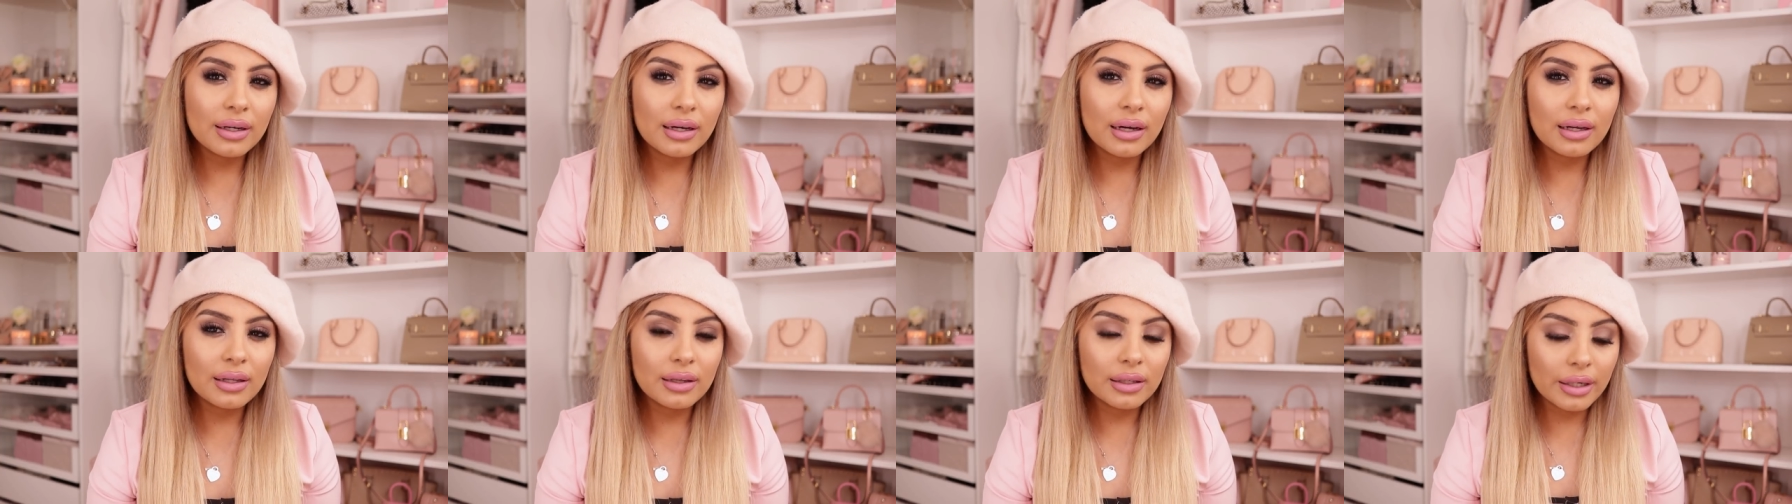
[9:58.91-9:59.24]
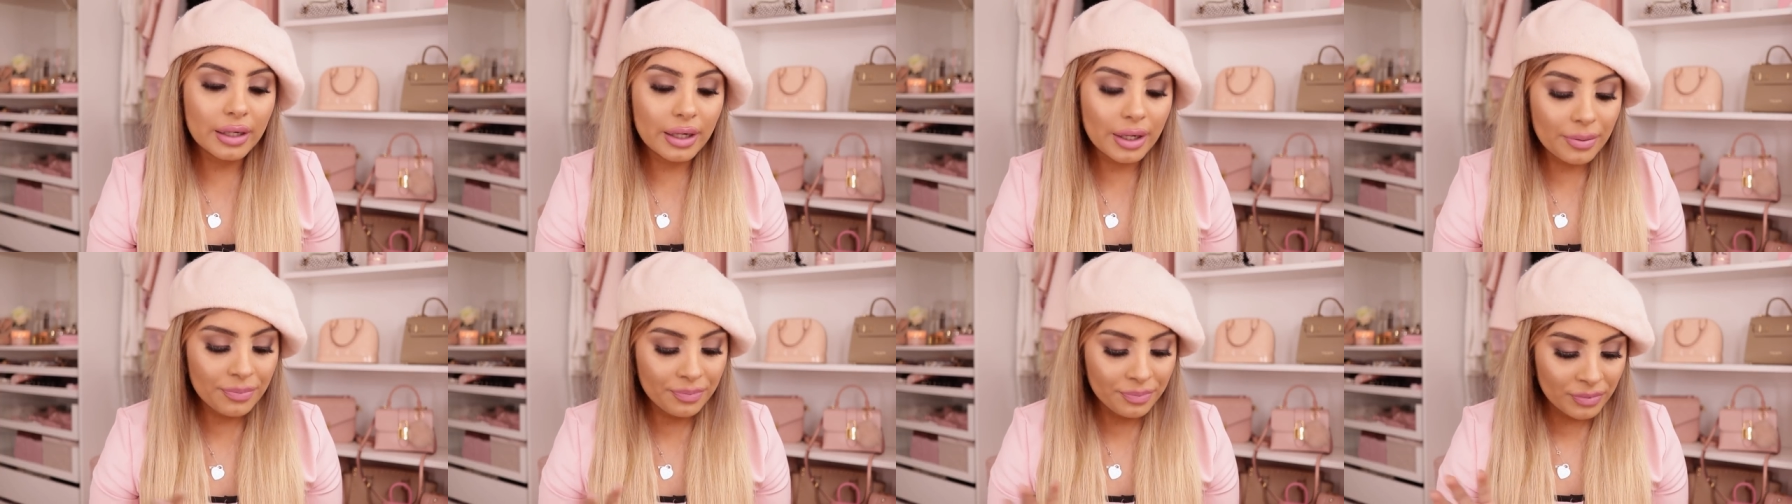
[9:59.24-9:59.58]

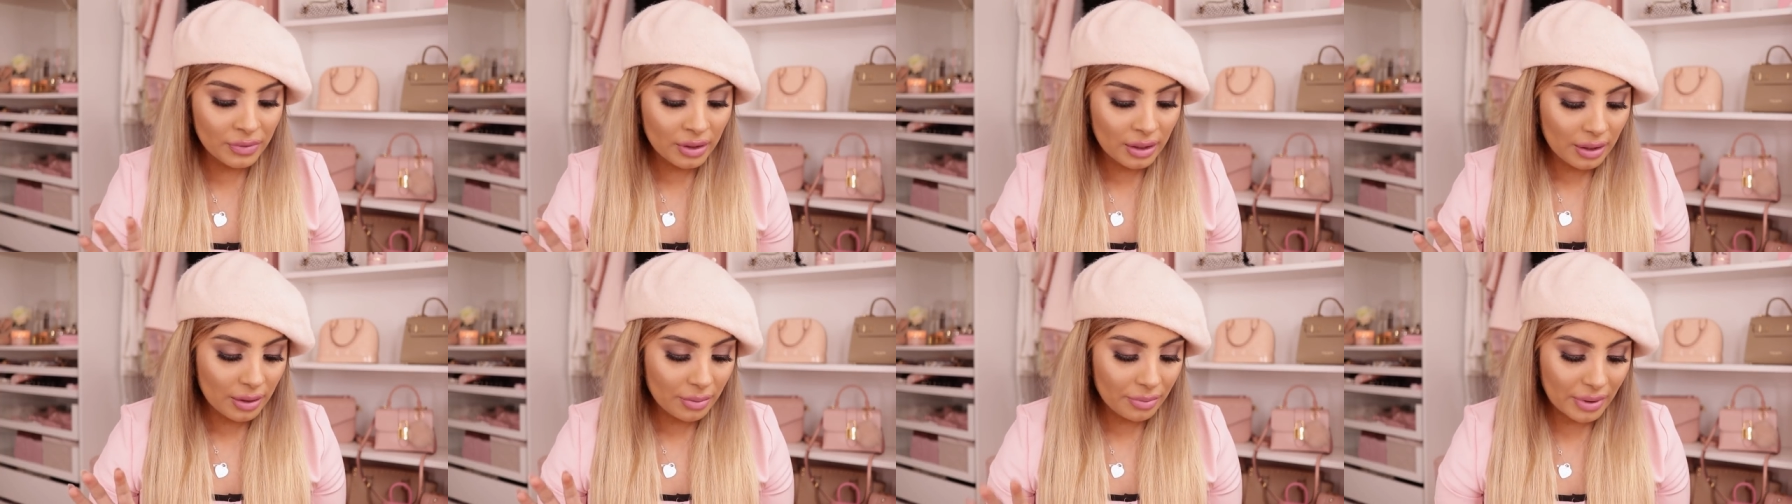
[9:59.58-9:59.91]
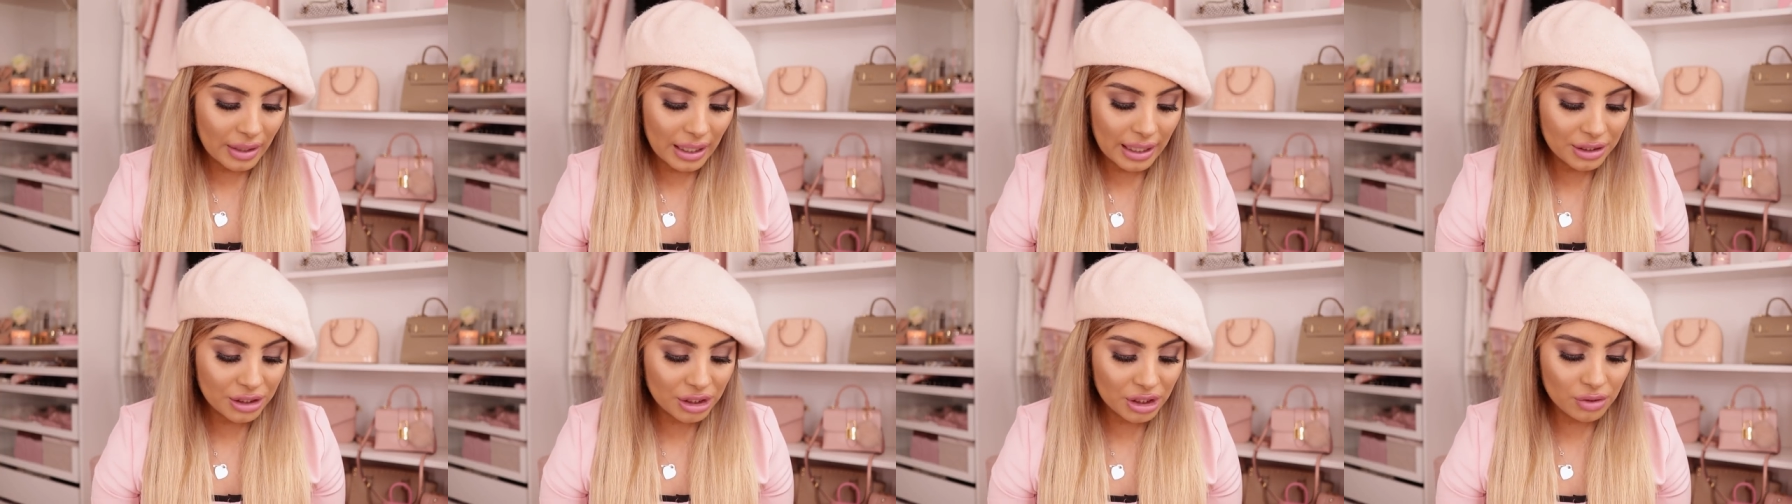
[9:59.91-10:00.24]
color.
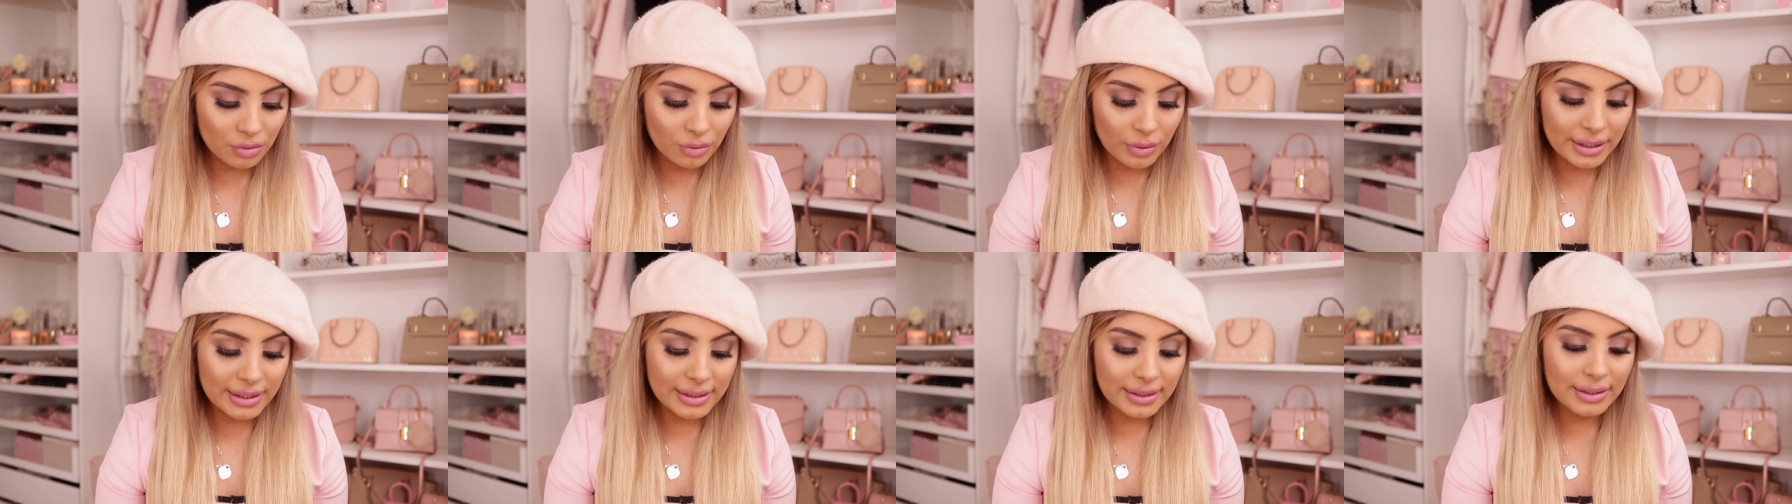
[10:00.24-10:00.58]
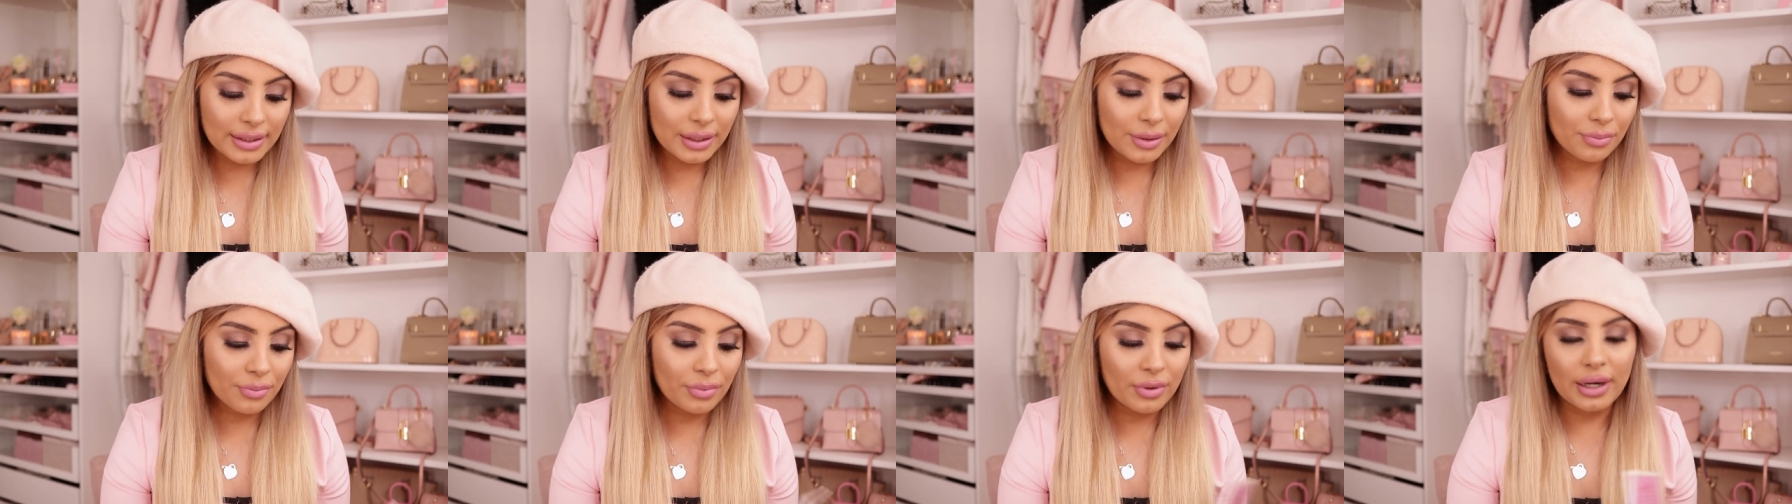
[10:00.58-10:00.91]
But I just
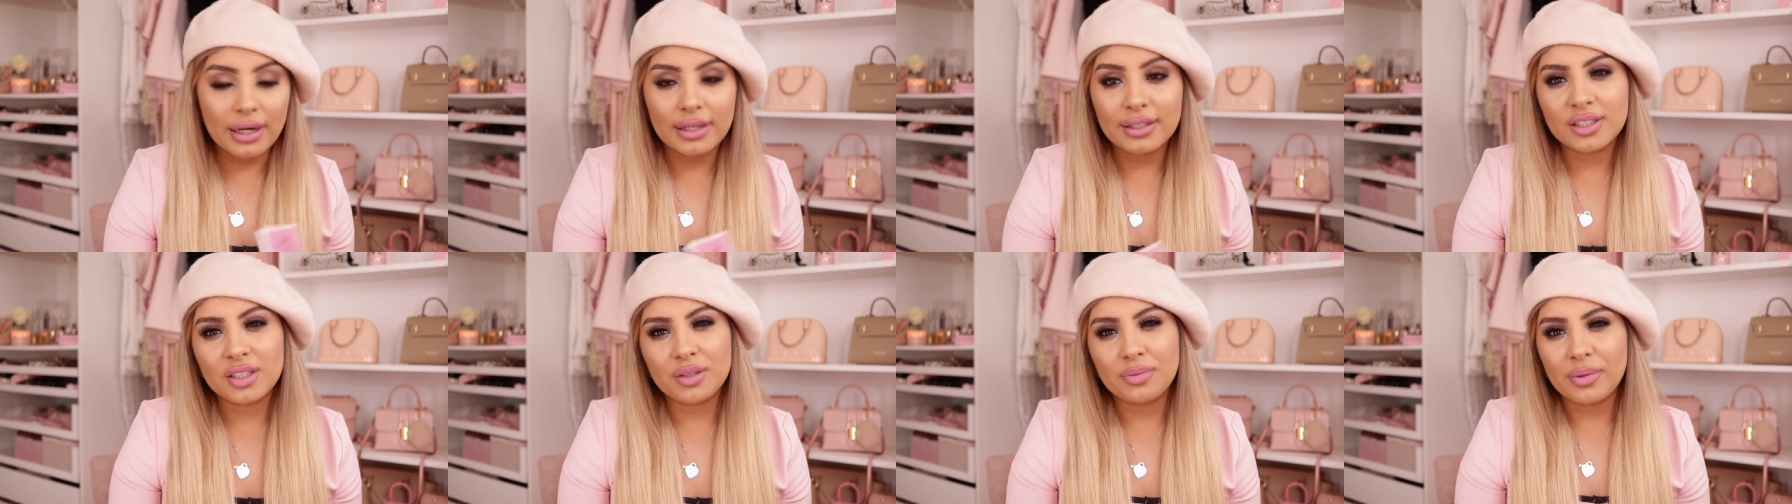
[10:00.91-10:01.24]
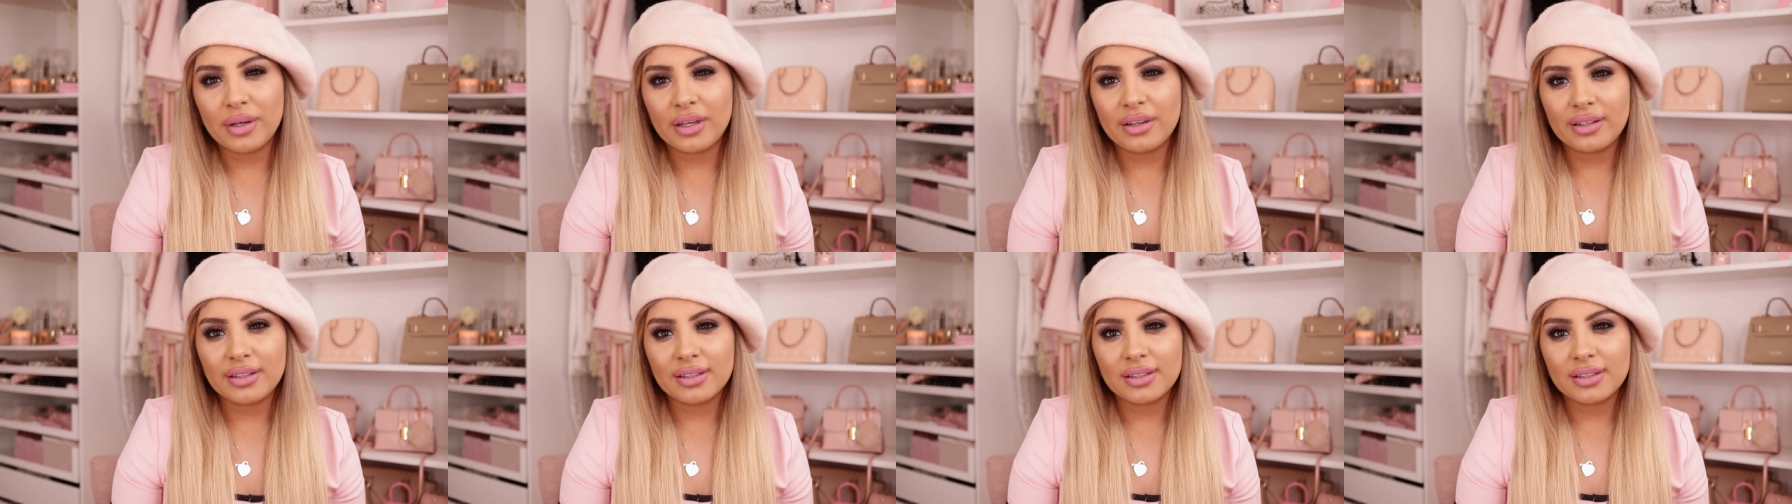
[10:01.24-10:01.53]
wasn't impressed by